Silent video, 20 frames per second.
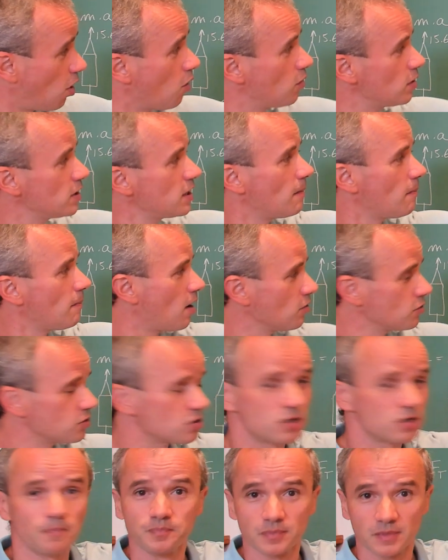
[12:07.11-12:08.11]
only
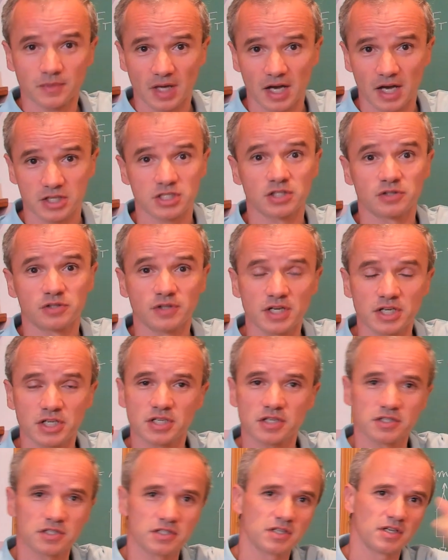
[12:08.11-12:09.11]
about
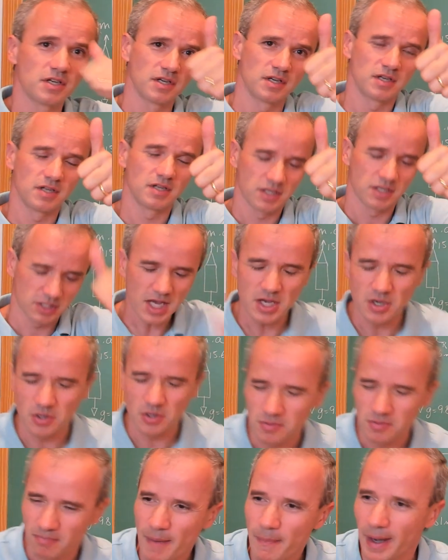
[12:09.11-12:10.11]
accelerations. See you.
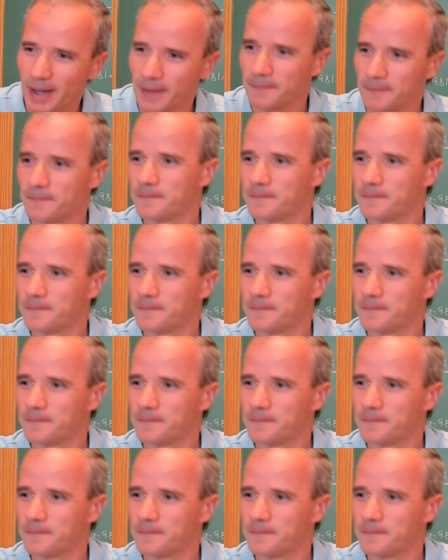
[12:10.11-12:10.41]
Bye bye.